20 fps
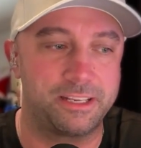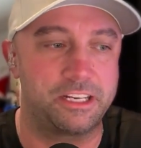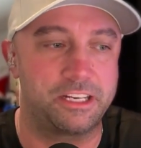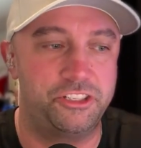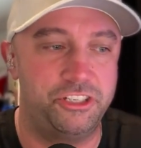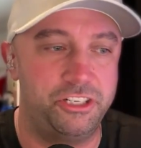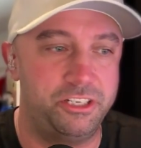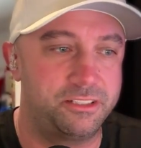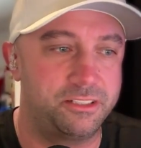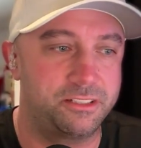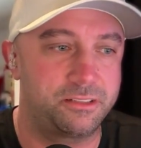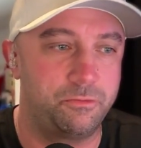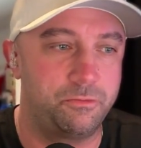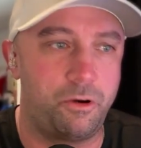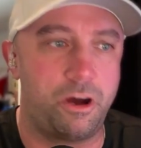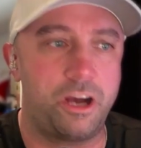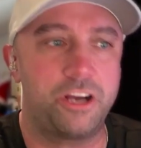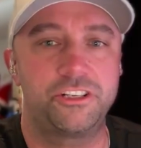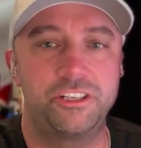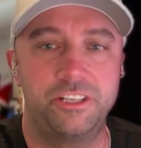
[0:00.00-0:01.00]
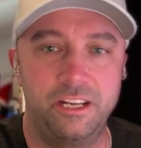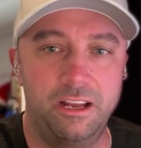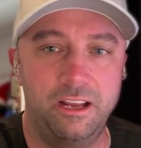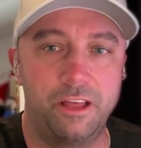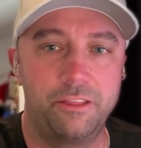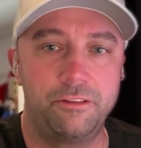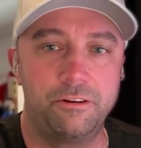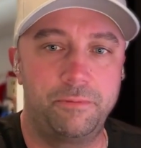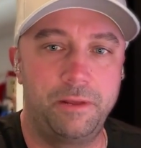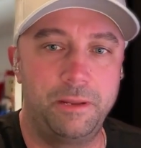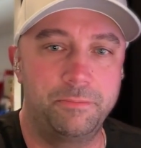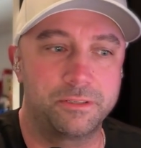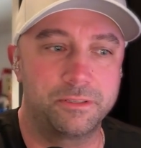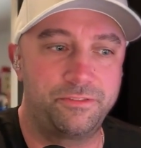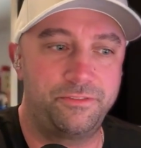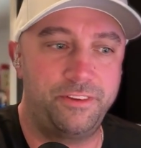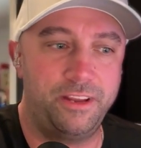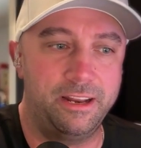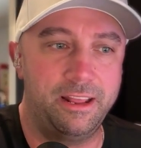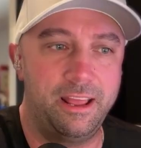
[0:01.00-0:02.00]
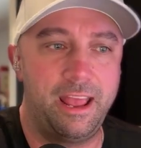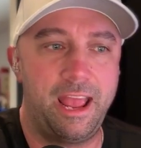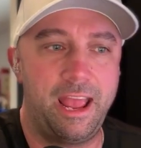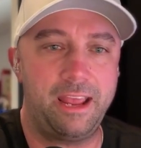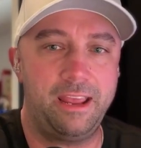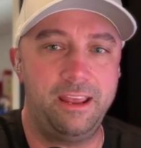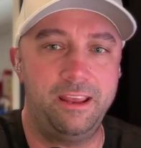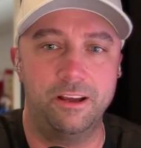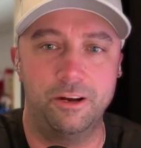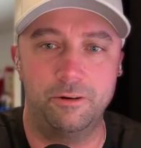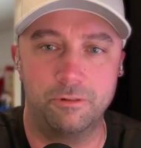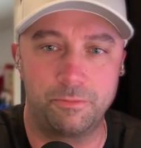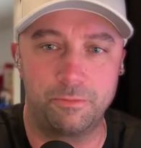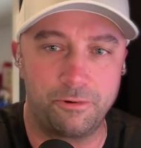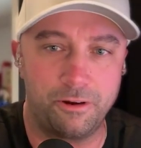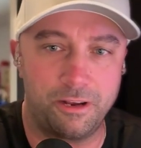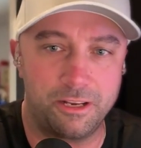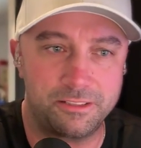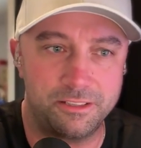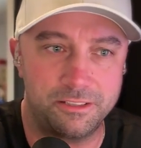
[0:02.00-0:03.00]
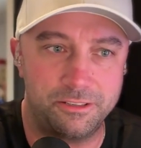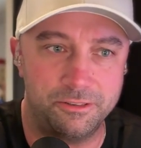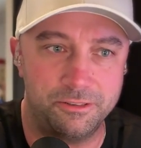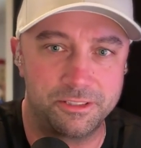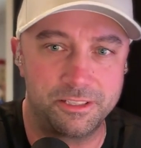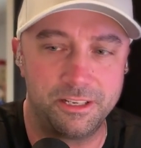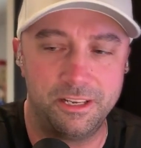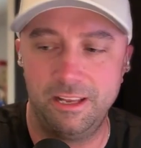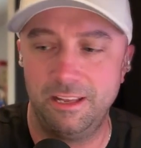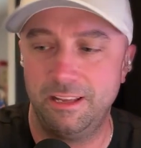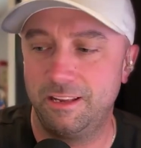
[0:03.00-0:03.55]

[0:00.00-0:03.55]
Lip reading: Like, Jesus washing other people's feet, hanging out with prostitutes,